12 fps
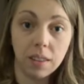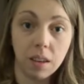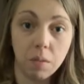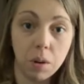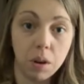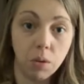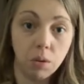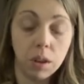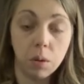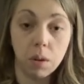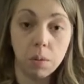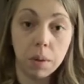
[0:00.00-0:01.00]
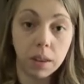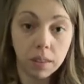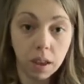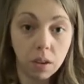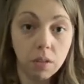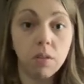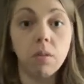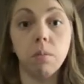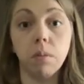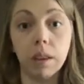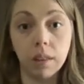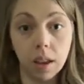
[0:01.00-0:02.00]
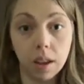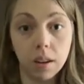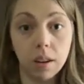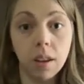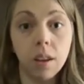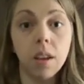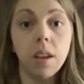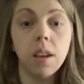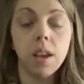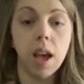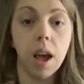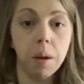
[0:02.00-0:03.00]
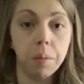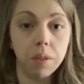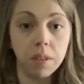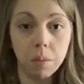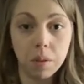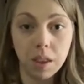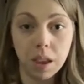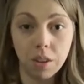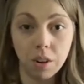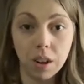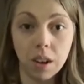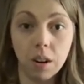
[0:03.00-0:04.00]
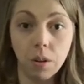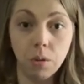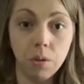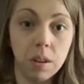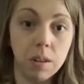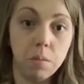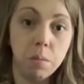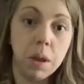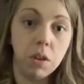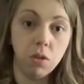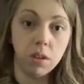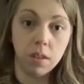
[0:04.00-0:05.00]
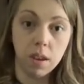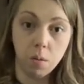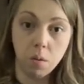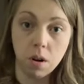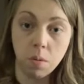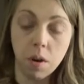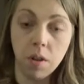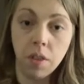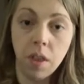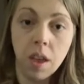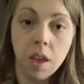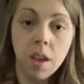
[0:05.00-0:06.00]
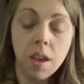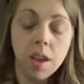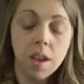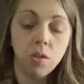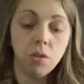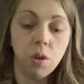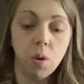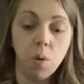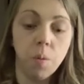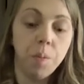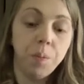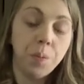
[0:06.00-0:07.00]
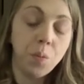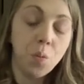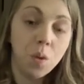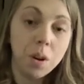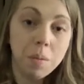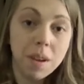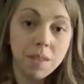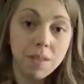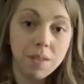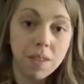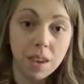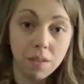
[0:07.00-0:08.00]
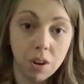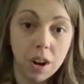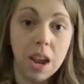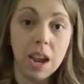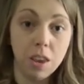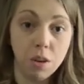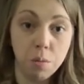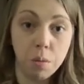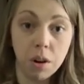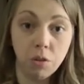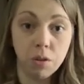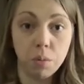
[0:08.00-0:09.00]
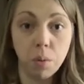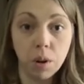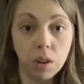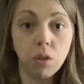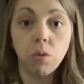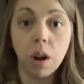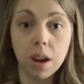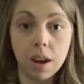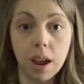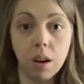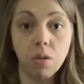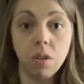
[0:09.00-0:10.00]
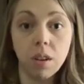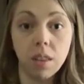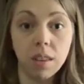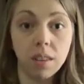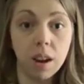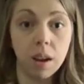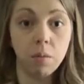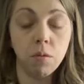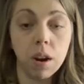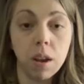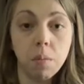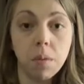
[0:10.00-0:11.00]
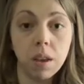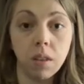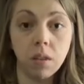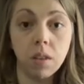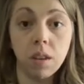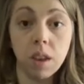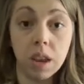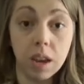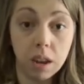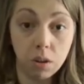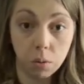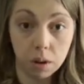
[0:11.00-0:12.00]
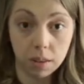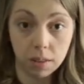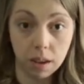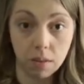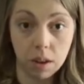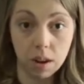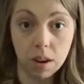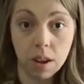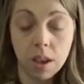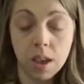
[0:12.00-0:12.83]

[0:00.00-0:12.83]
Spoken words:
I've been using with myself, my son, and some of the other kiddos and patients I work with. So one of my favorite acupressure points right now during this time frame is kidney 27.